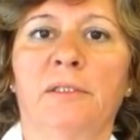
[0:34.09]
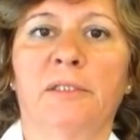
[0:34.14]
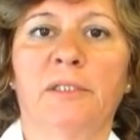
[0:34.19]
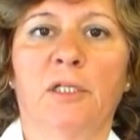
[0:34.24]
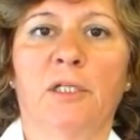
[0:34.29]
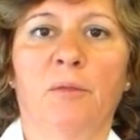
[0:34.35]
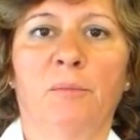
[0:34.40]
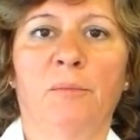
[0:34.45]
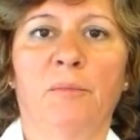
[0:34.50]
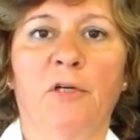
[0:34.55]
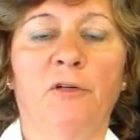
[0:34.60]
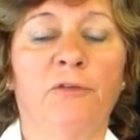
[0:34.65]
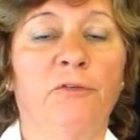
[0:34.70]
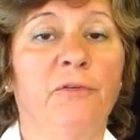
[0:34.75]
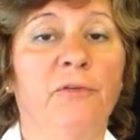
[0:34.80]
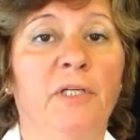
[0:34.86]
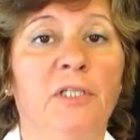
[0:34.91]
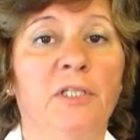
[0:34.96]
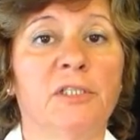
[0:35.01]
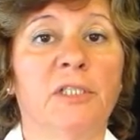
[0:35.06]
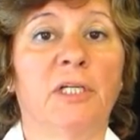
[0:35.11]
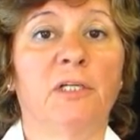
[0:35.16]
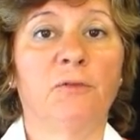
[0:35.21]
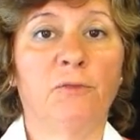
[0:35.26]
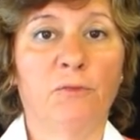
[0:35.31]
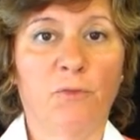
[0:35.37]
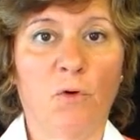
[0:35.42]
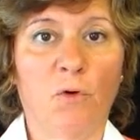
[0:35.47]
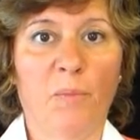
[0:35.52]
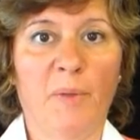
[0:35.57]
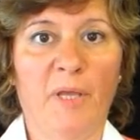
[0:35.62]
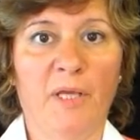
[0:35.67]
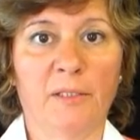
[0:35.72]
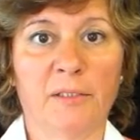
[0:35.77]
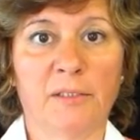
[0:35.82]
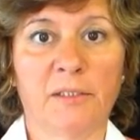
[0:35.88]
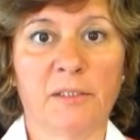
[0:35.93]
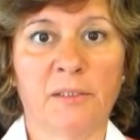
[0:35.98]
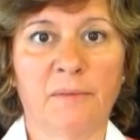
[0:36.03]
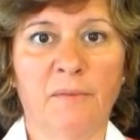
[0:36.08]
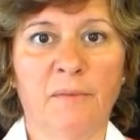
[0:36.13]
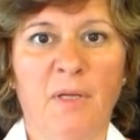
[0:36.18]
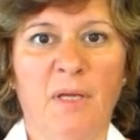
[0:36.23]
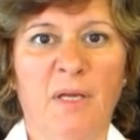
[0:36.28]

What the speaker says: some fears and phobias.